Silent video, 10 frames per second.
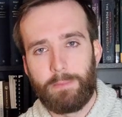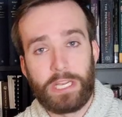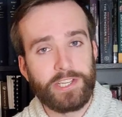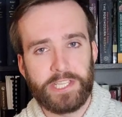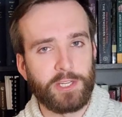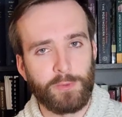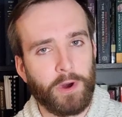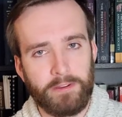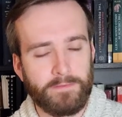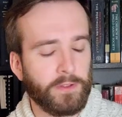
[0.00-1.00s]
But it just looks
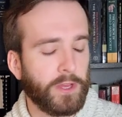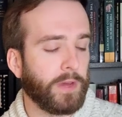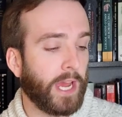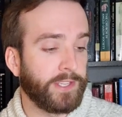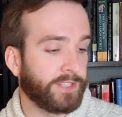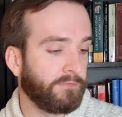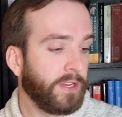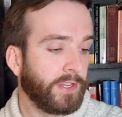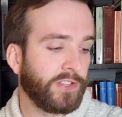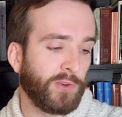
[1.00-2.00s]
wonderful, though, and I just
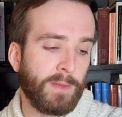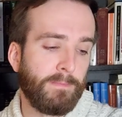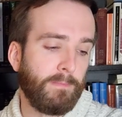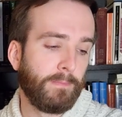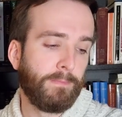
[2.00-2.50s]
really enjoy